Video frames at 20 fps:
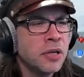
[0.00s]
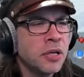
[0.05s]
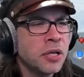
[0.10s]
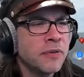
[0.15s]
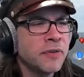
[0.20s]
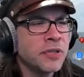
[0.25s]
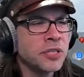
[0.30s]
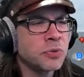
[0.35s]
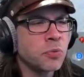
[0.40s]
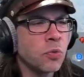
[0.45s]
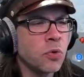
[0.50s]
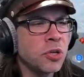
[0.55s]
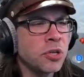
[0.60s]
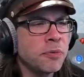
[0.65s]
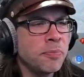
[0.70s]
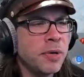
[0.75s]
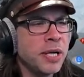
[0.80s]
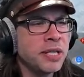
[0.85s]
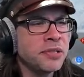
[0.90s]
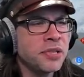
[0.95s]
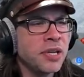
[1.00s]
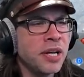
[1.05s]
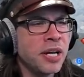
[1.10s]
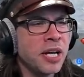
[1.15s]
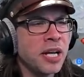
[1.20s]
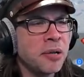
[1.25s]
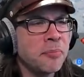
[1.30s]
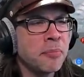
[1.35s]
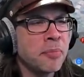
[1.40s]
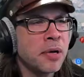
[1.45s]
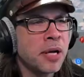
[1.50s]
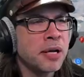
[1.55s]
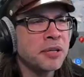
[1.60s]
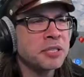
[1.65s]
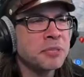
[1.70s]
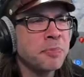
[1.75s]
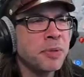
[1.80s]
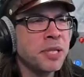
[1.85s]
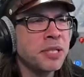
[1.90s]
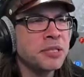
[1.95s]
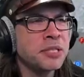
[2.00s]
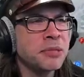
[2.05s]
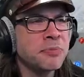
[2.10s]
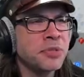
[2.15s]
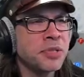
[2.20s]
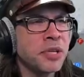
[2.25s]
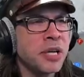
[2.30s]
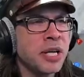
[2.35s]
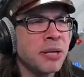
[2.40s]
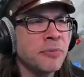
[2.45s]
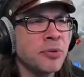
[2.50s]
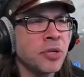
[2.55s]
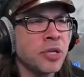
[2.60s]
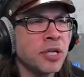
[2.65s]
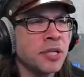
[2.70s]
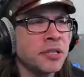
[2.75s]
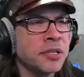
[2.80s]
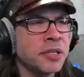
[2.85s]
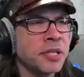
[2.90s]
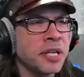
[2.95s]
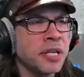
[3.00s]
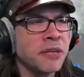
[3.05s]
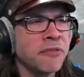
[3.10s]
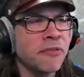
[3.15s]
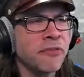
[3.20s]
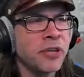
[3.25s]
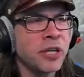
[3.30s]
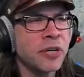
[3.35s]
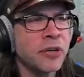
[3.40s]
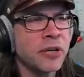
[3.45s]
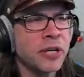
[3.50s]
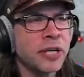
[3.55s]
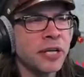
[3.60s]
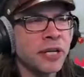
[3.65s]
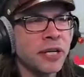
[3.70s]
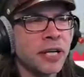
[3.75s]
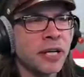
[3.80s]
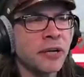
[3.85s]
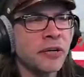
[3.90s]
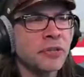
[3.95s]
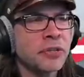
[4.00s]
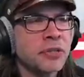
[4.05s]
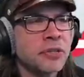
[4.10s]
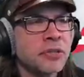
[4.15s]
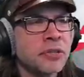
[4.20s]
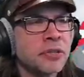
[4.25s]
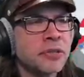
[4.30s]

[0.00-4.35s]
If it's worth my time, I'll spend some time during the day figuring it out.